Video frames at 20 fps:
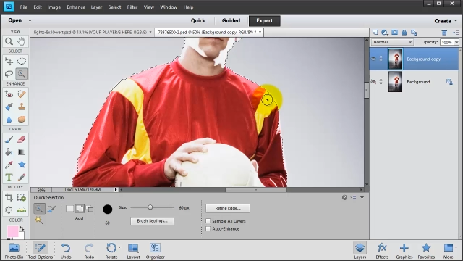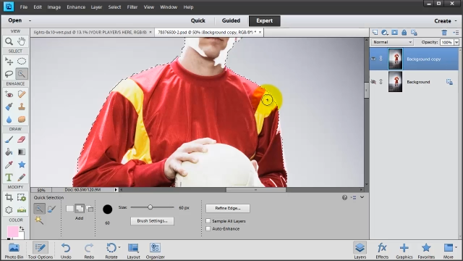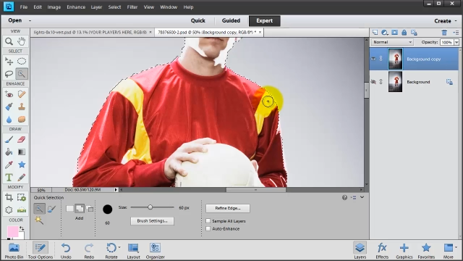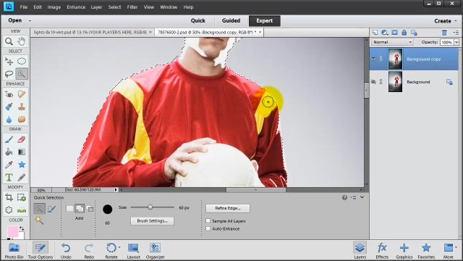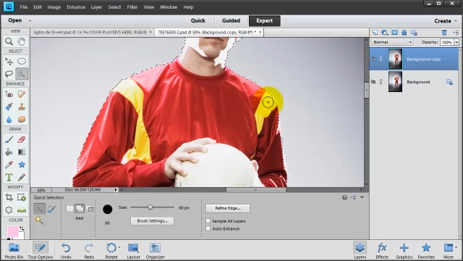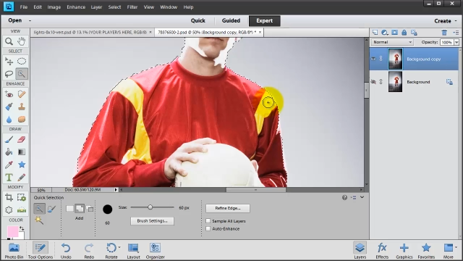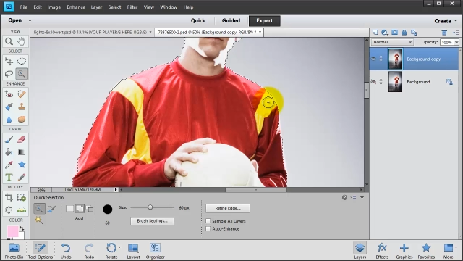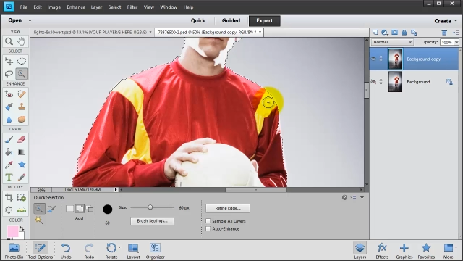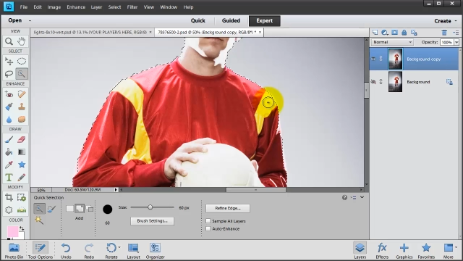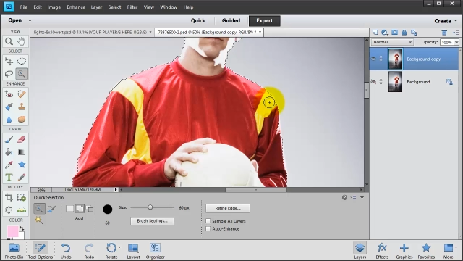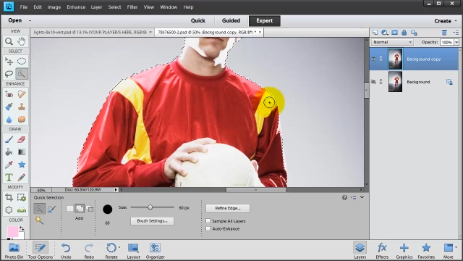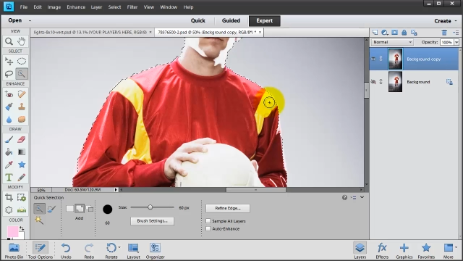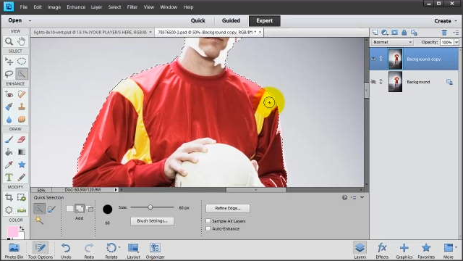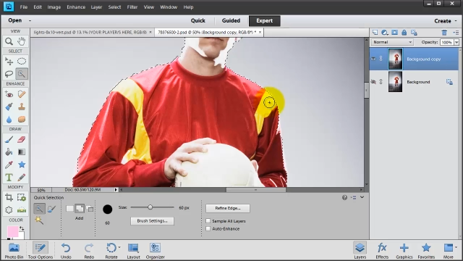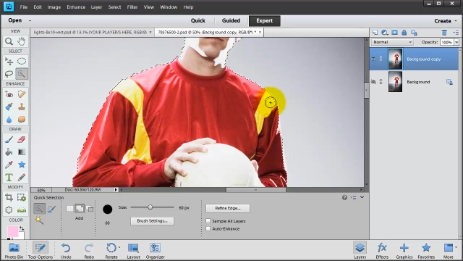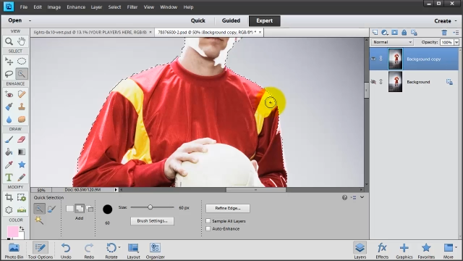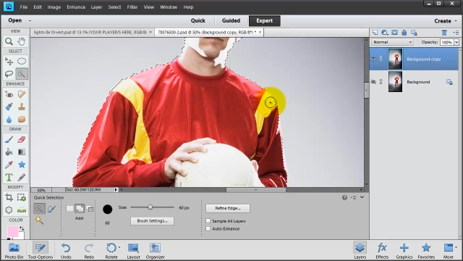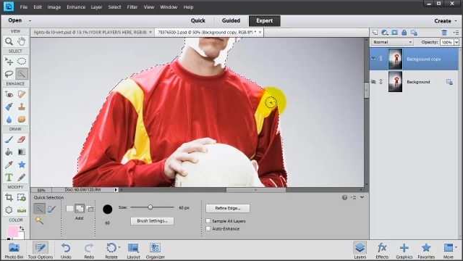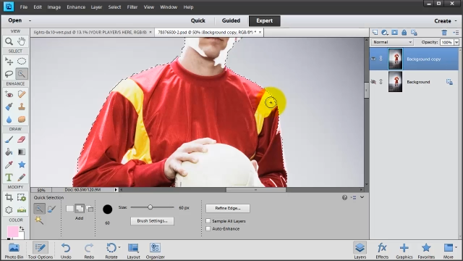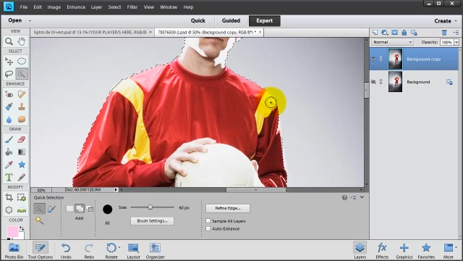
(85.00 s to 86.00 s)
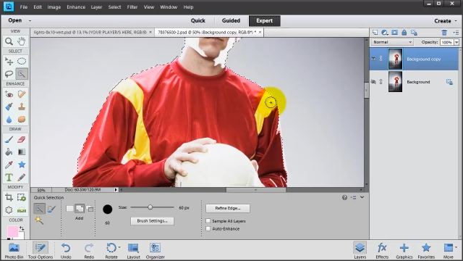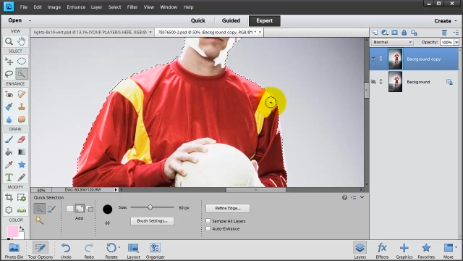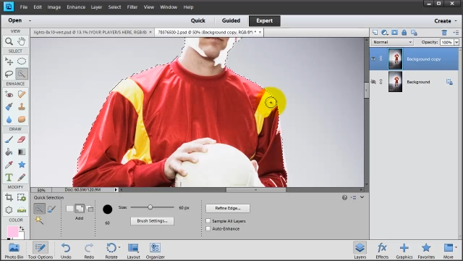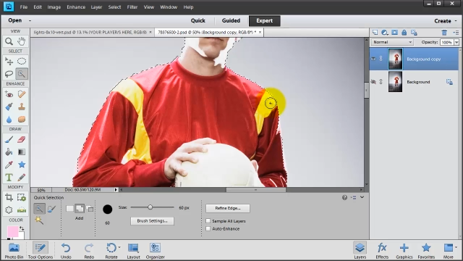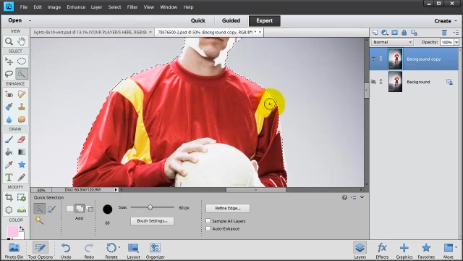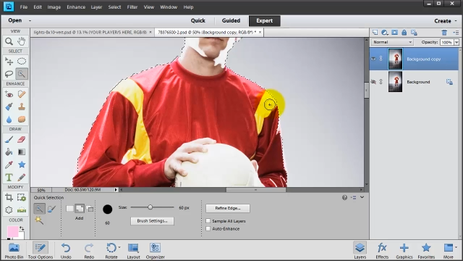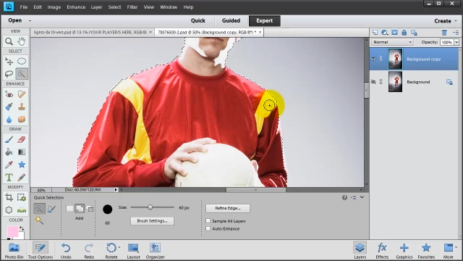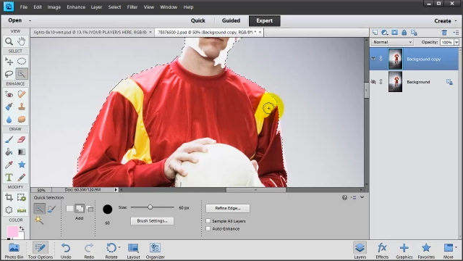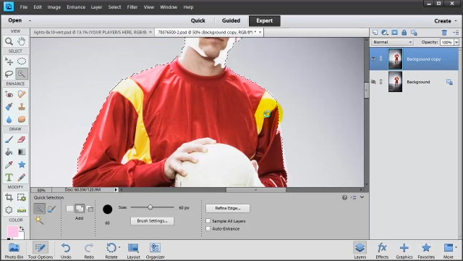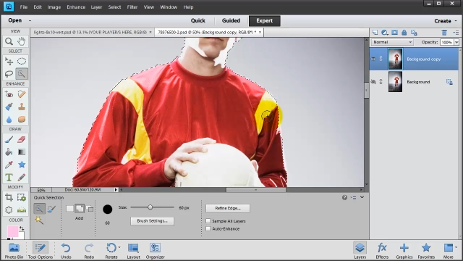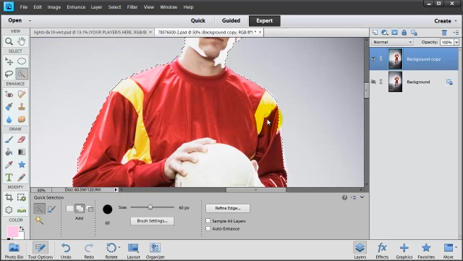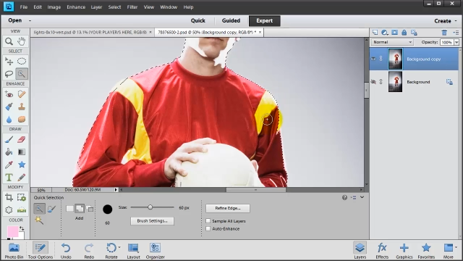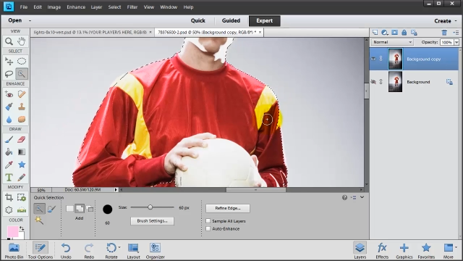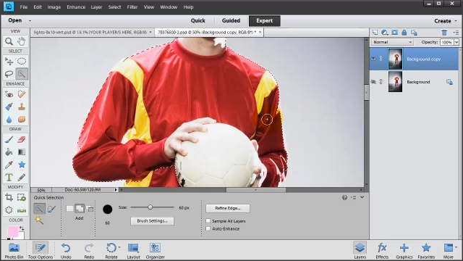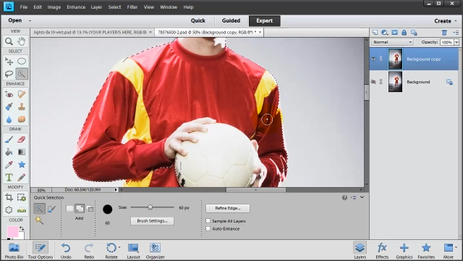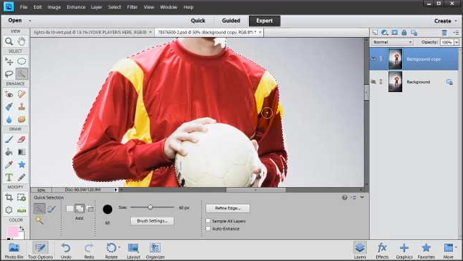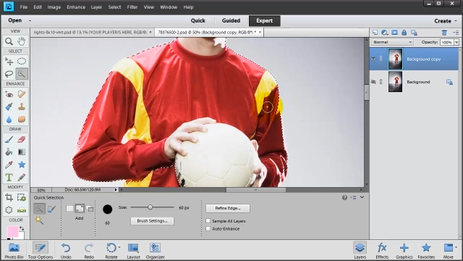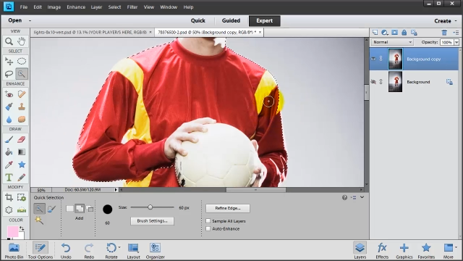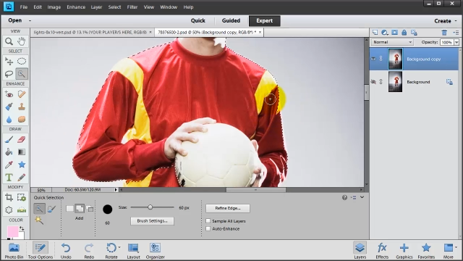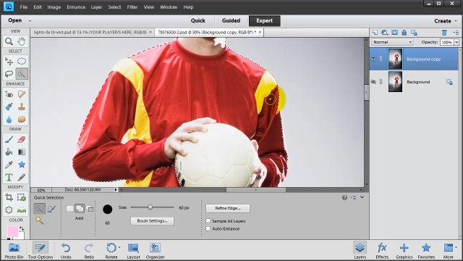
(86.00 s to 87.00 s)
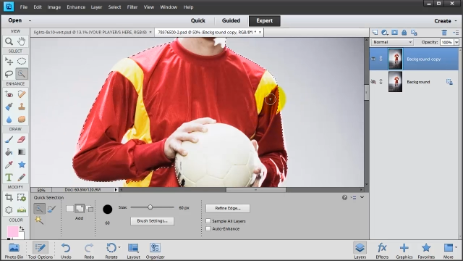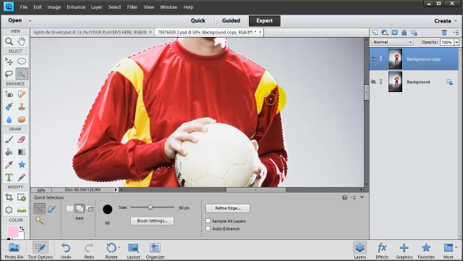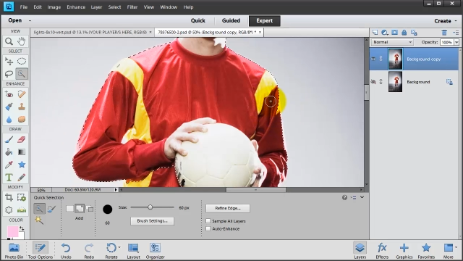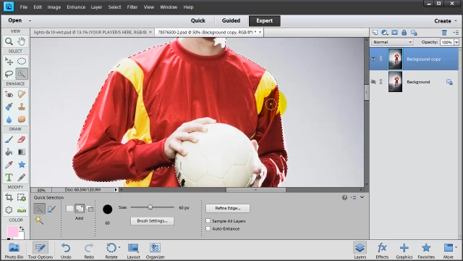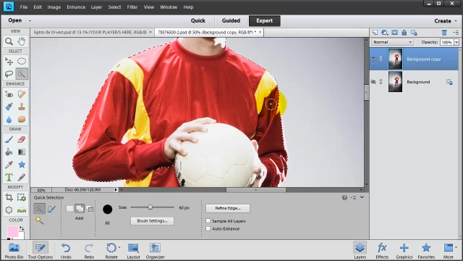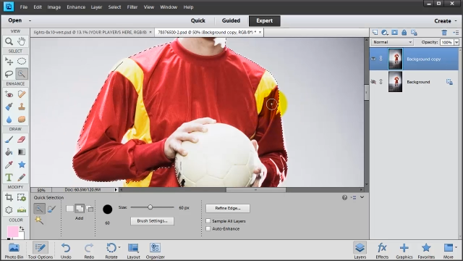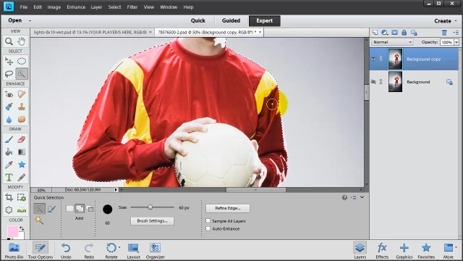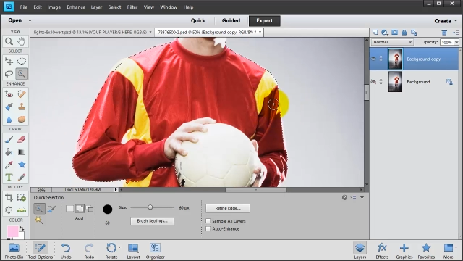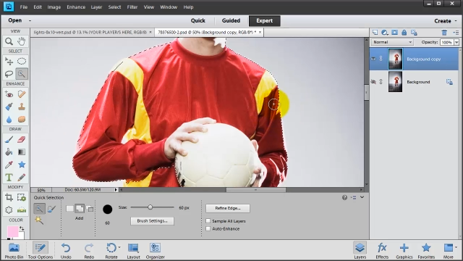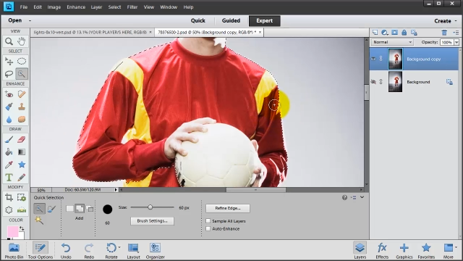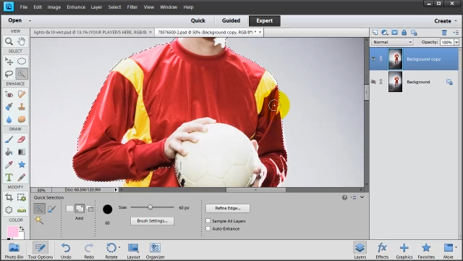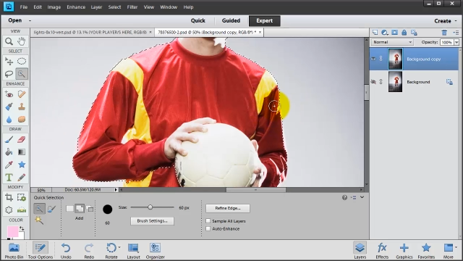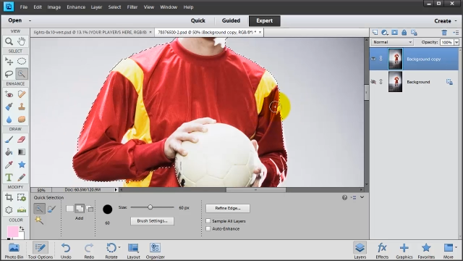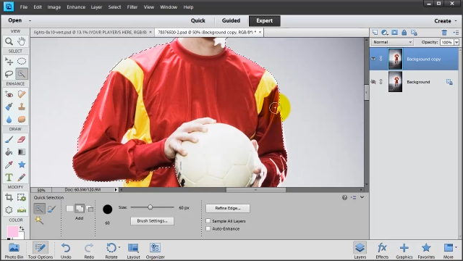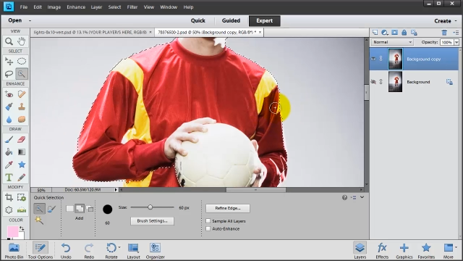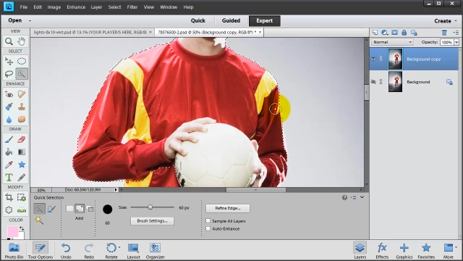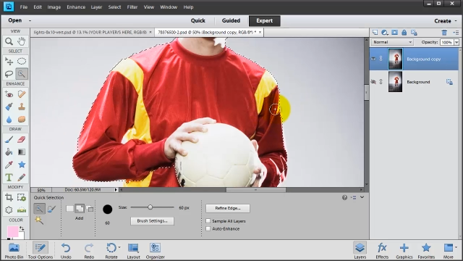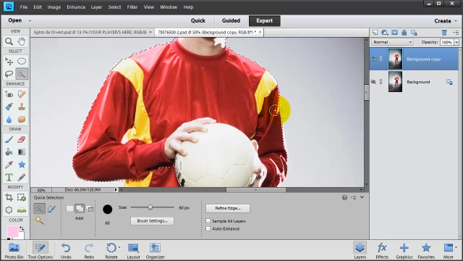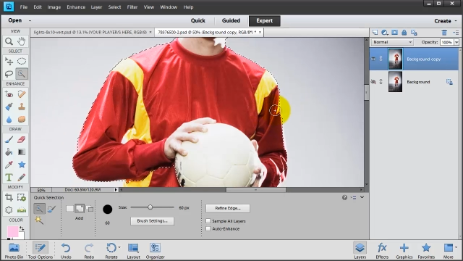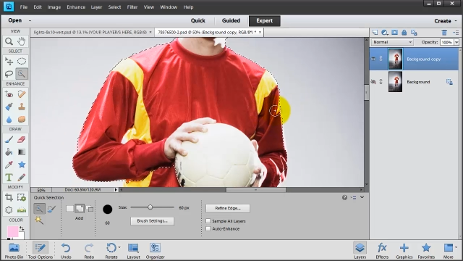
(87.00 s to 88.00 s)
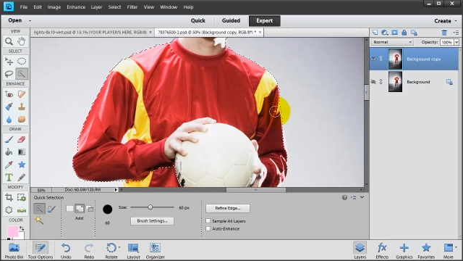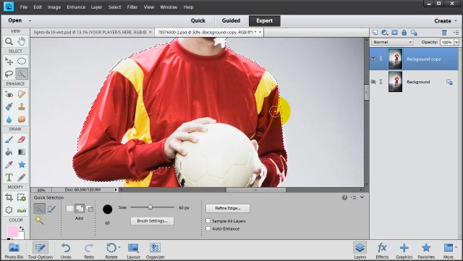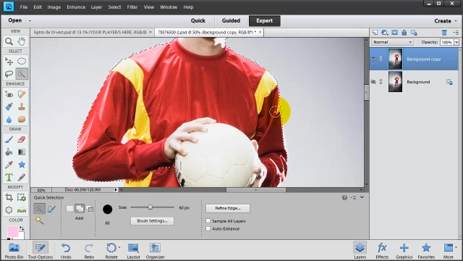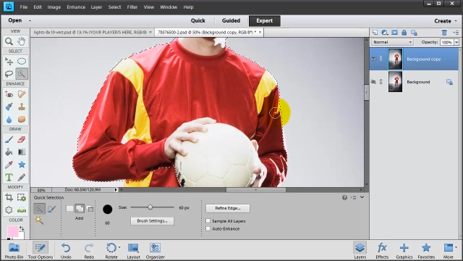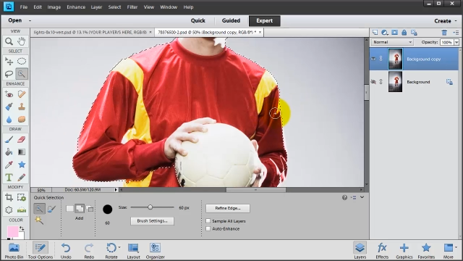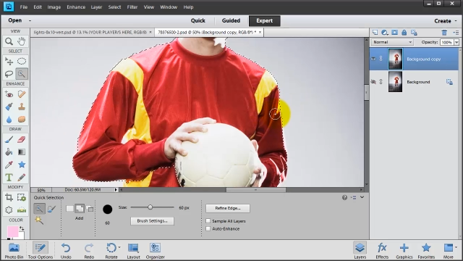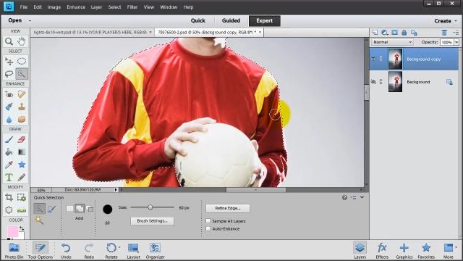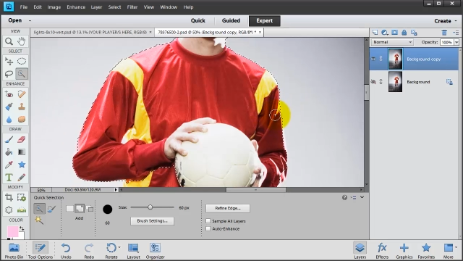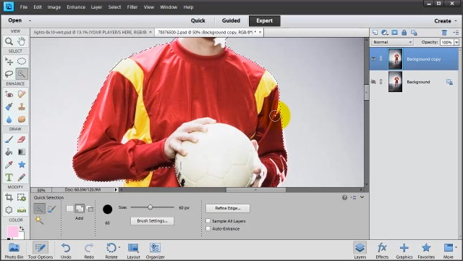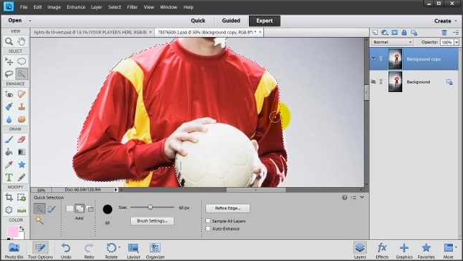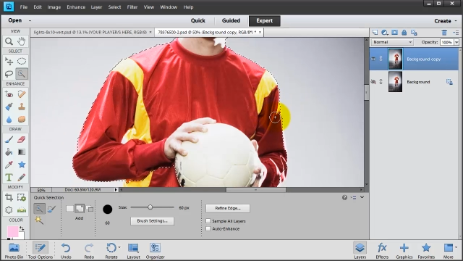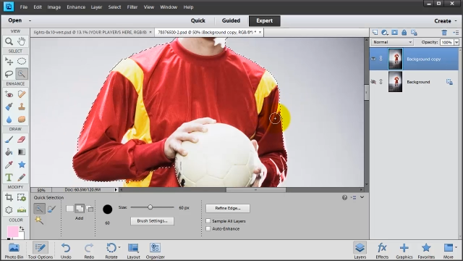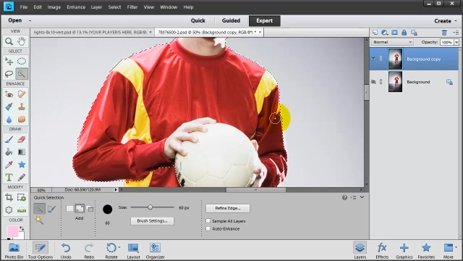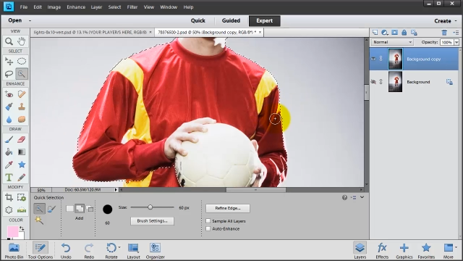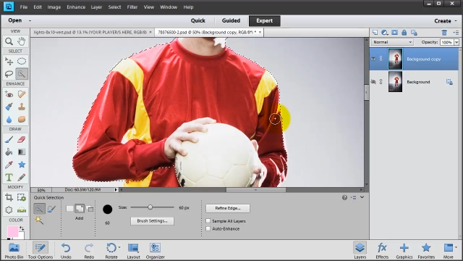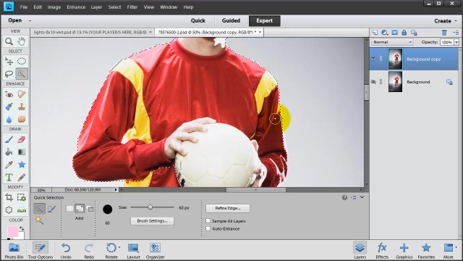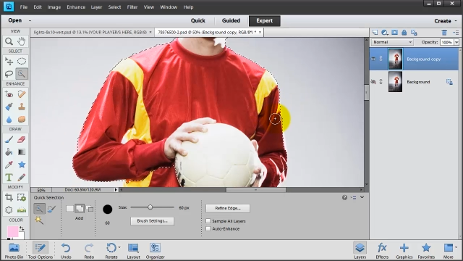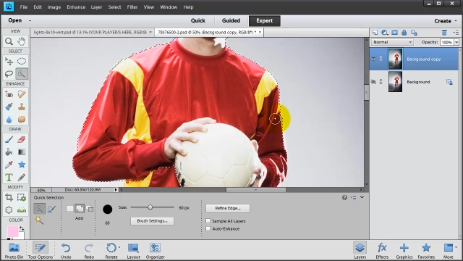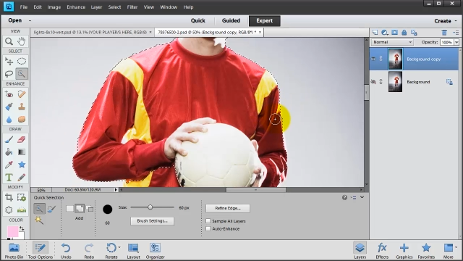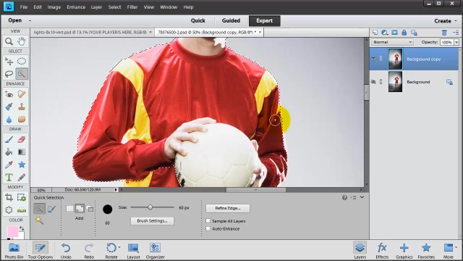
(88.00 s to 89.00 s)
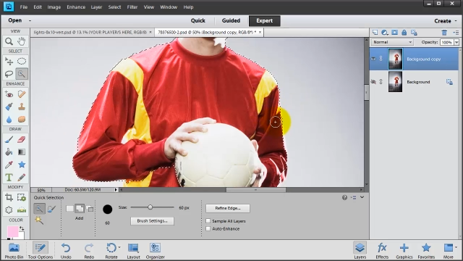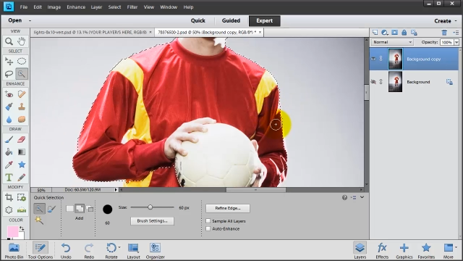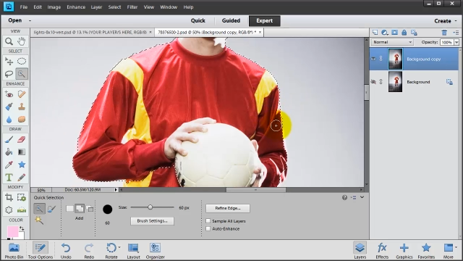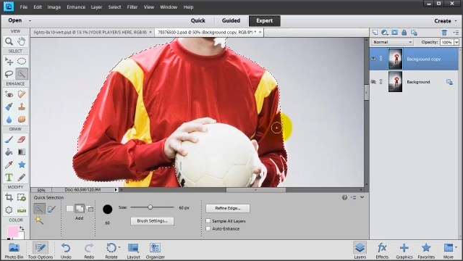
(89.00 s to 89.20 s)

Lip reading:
[unreadable: no face in view]